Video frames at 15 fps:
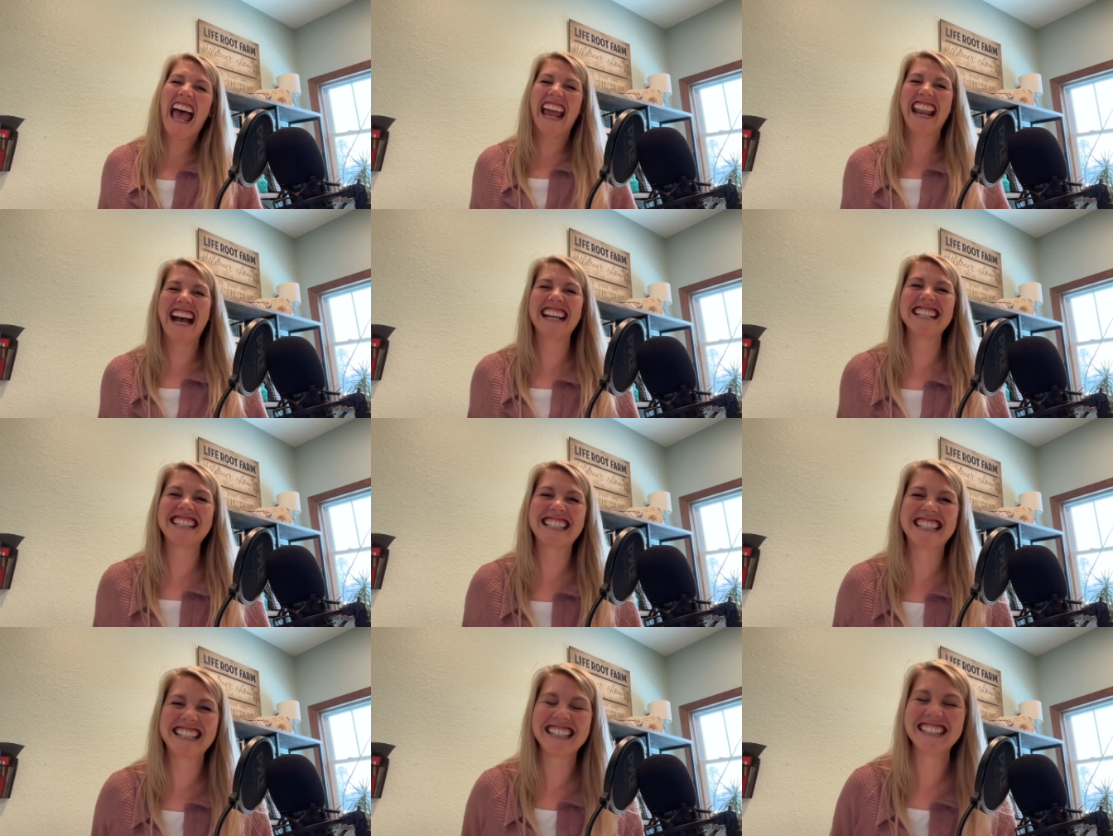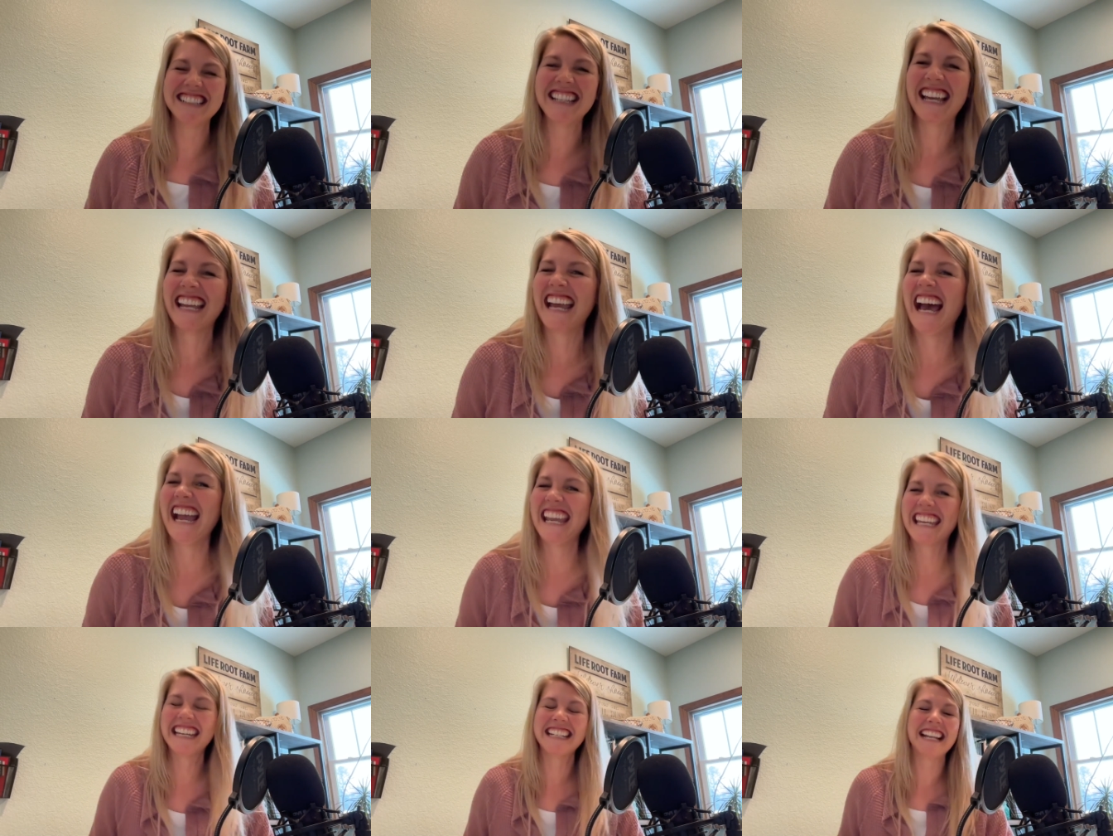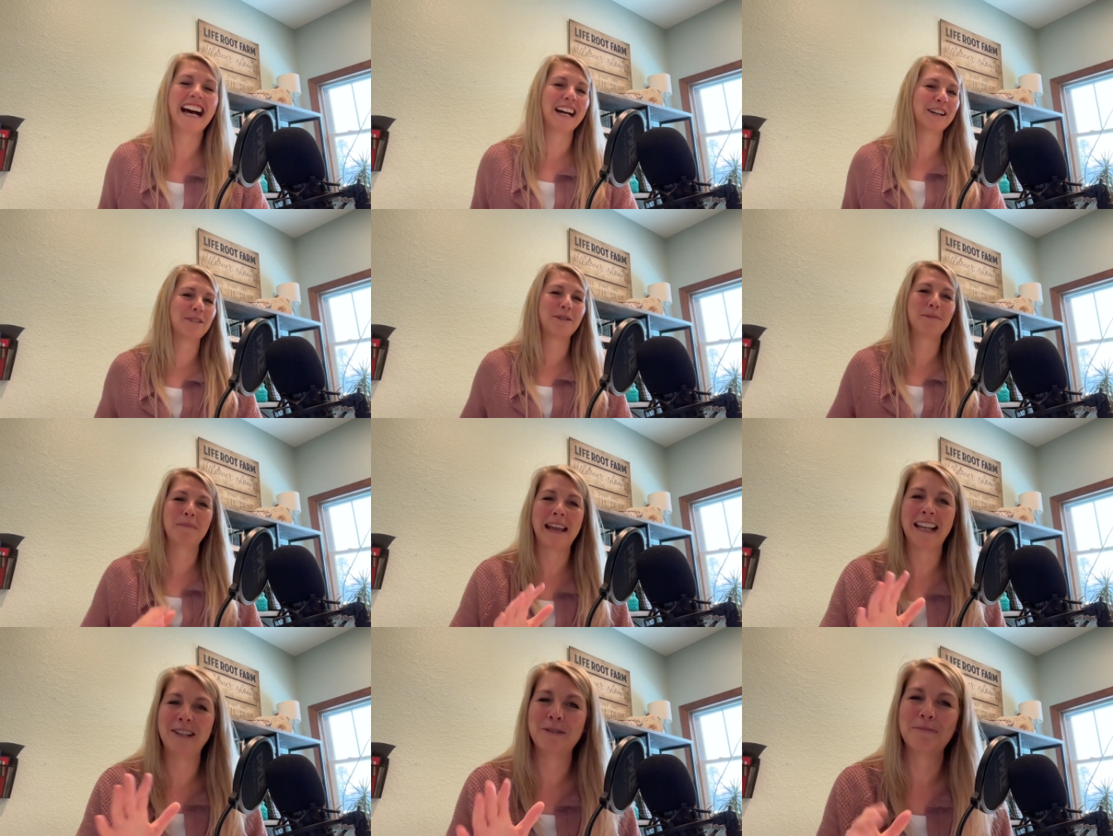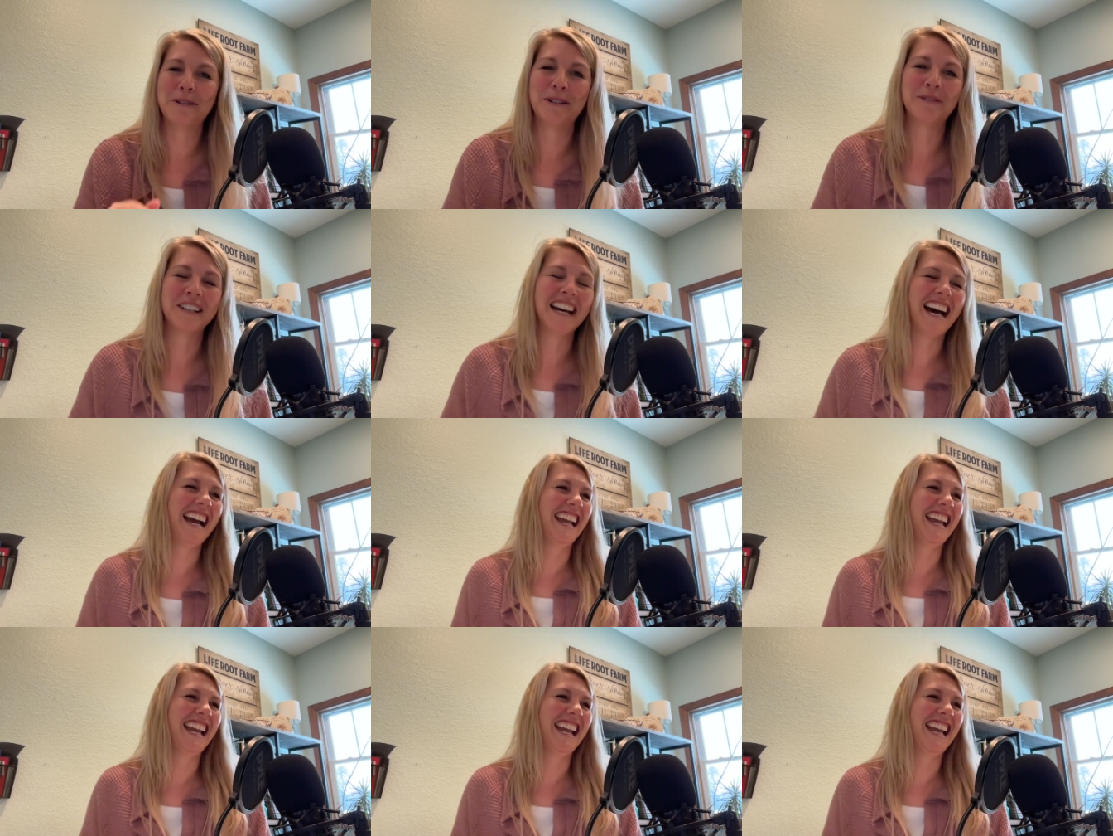And I still I cannot go on manual mode.